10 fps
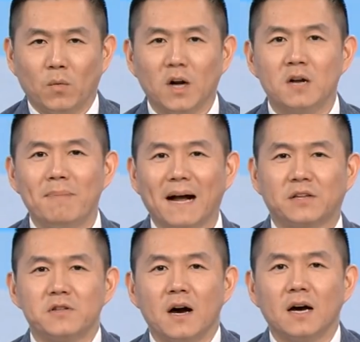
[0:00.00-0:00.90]
Welcome
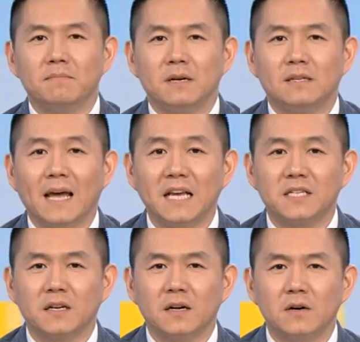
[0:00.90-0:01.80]
back to the Hub.
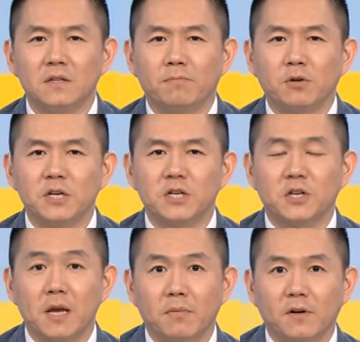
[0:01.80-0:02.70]
Days ago, the British
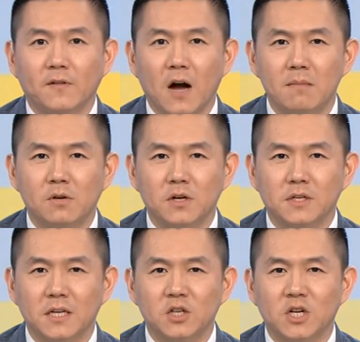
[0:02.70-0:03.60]
Chamber of
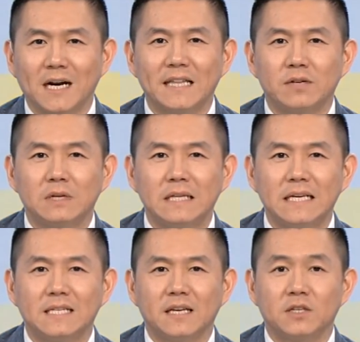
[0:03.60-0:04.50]
Commerce in China
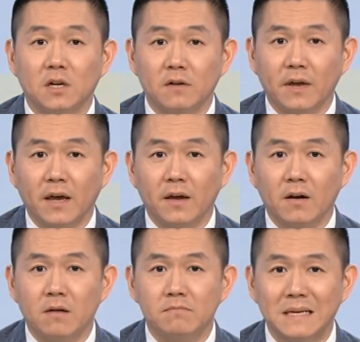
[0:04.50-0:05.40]
released a survey
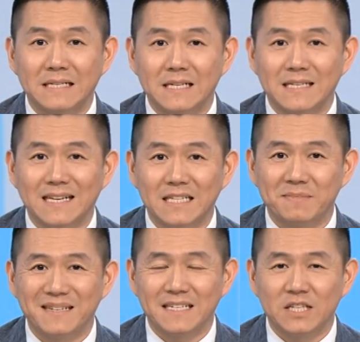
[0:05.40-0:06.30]
on business
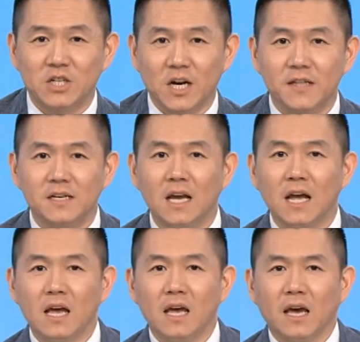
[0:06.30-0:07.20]
sentiment in China.
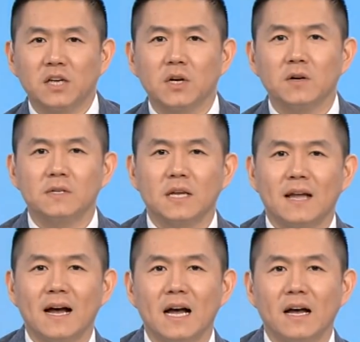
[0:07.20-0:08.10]
It shows that
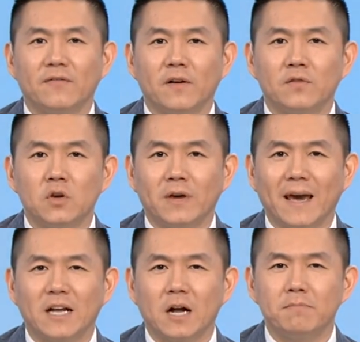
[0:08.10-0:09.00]
half of
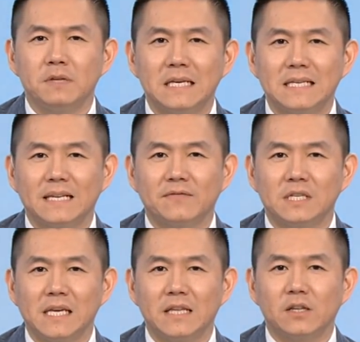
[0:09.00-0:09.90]
UK companies have
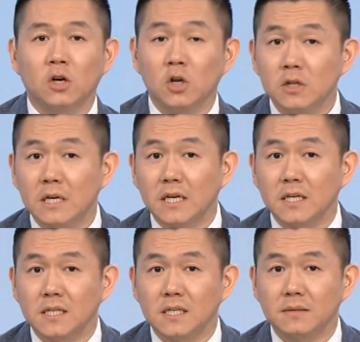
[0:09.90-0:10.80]
seen
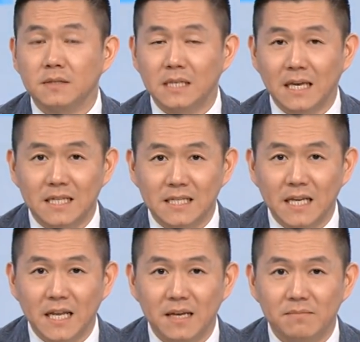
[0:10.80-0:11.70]
earnings
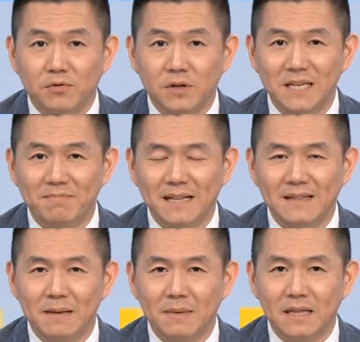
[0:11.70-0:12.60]
exceeding pre
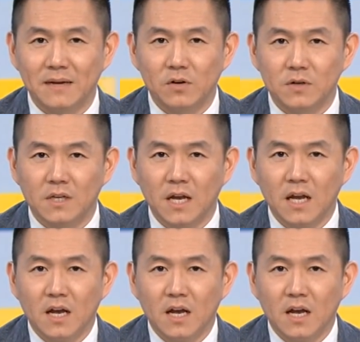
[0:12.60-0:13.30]
pandemic levels.